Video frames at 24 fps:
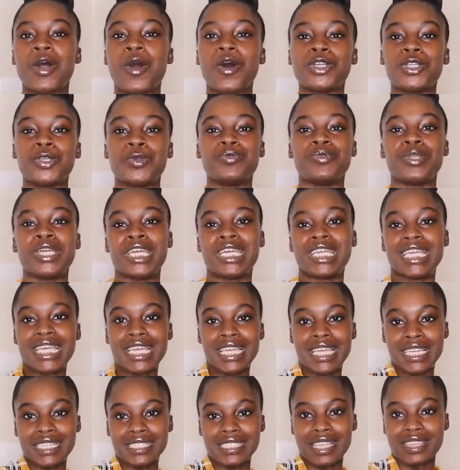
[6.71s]
All you need
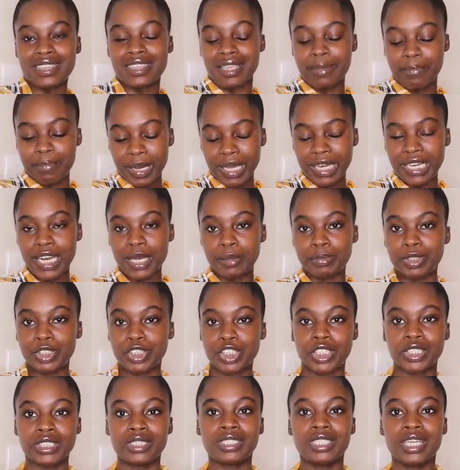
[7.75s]
is the button-up
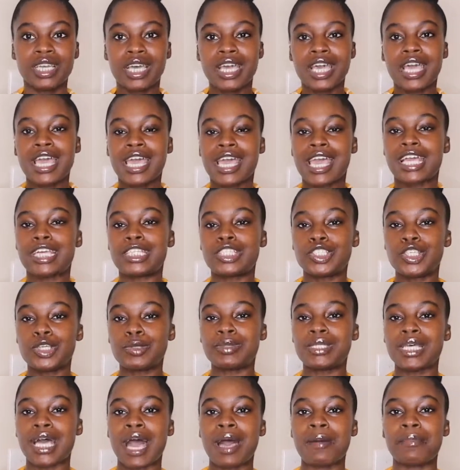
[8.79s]
shirt, a
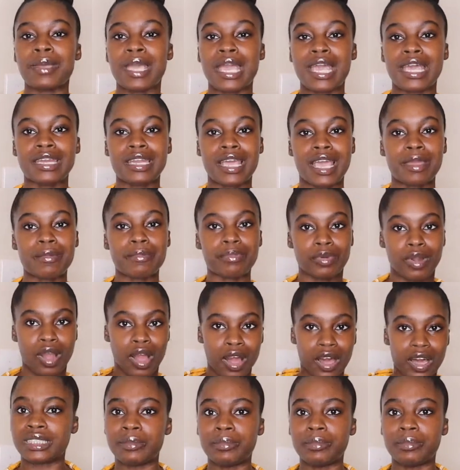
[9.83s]
tube top, and a bra.